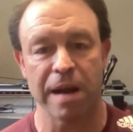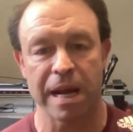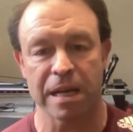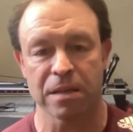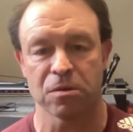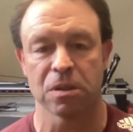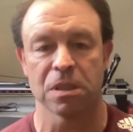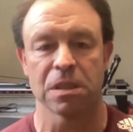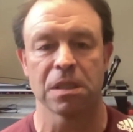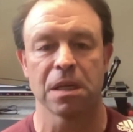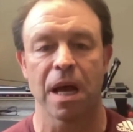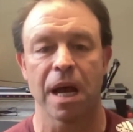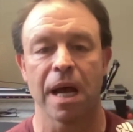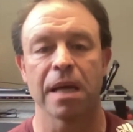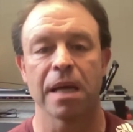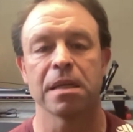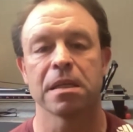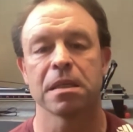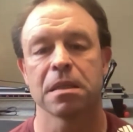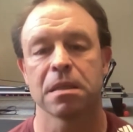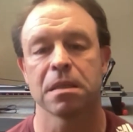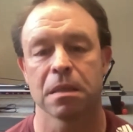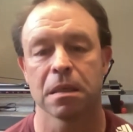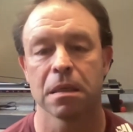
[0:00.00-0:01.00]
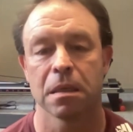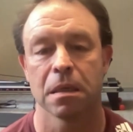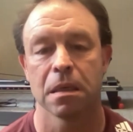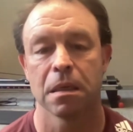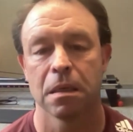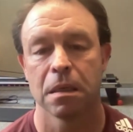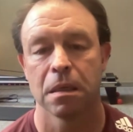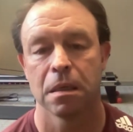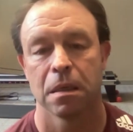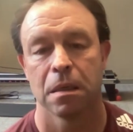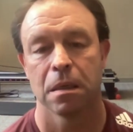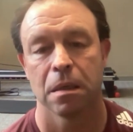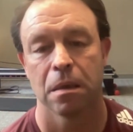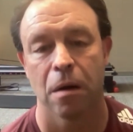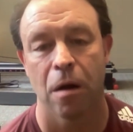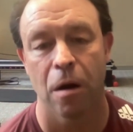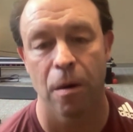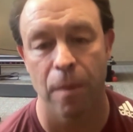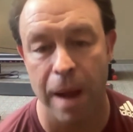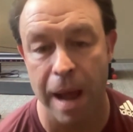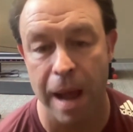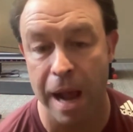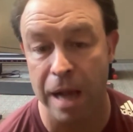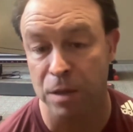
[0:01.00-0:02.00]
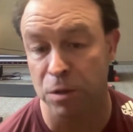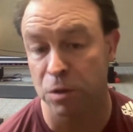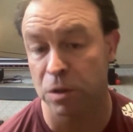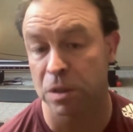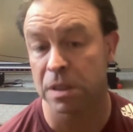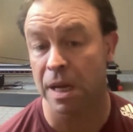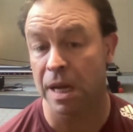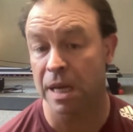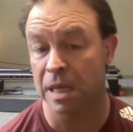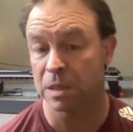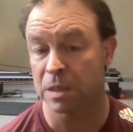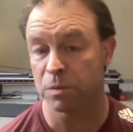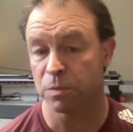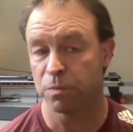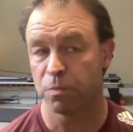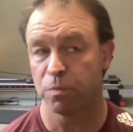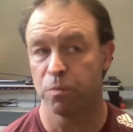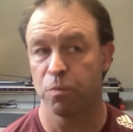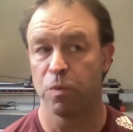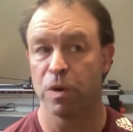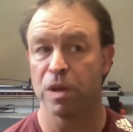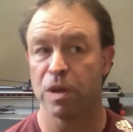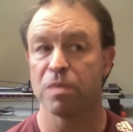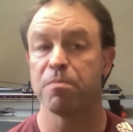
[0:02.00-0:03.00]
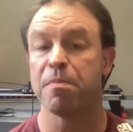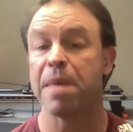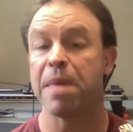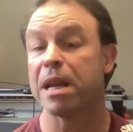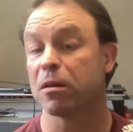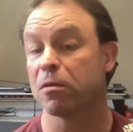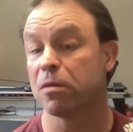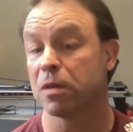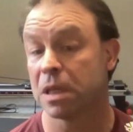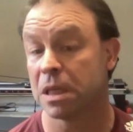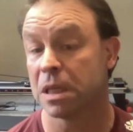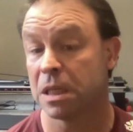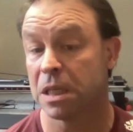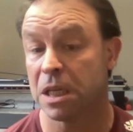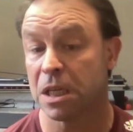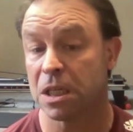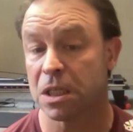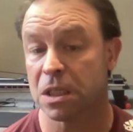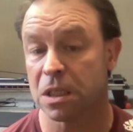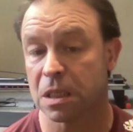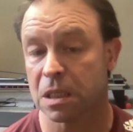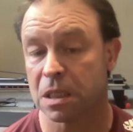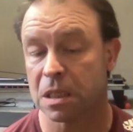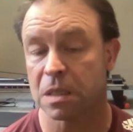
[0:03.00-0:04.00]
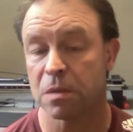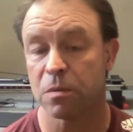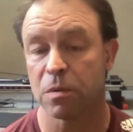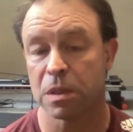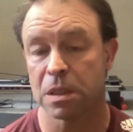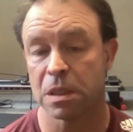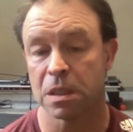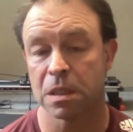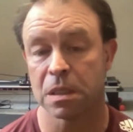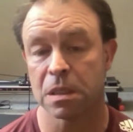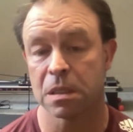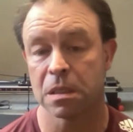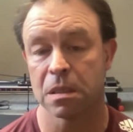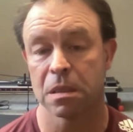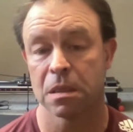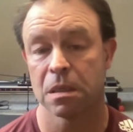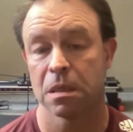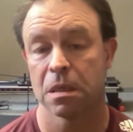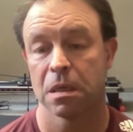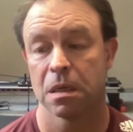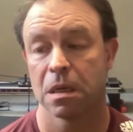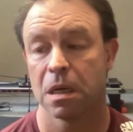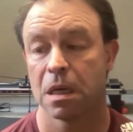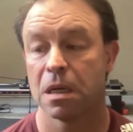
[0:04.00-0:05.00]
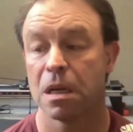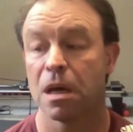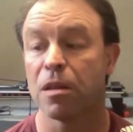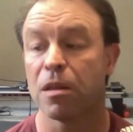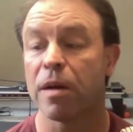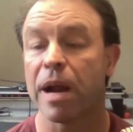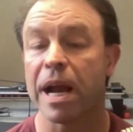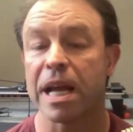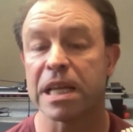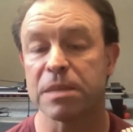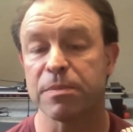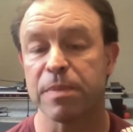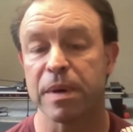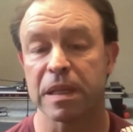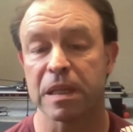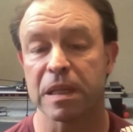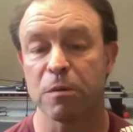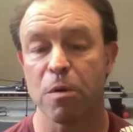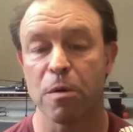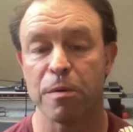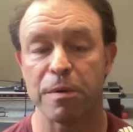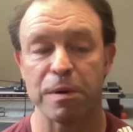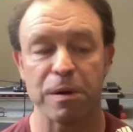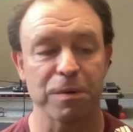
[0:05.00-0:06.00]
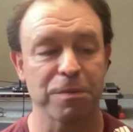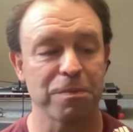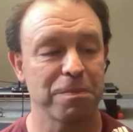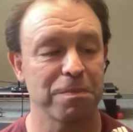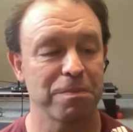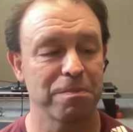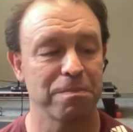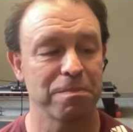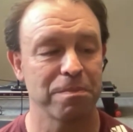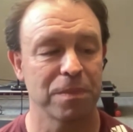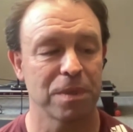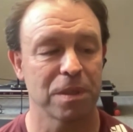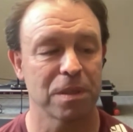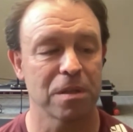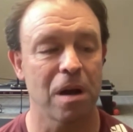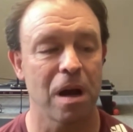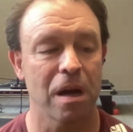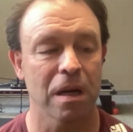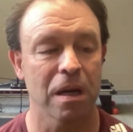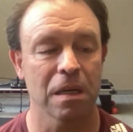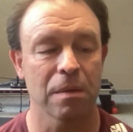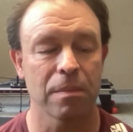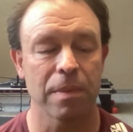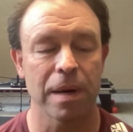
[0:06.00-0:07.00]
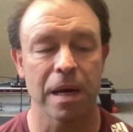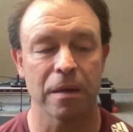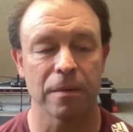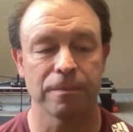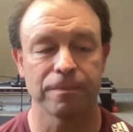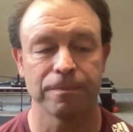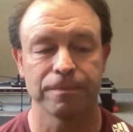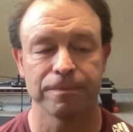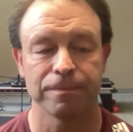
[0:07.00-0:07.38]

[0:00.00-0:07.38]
exercise or exercise with medical conditions, which is another aspect of what we were talking about.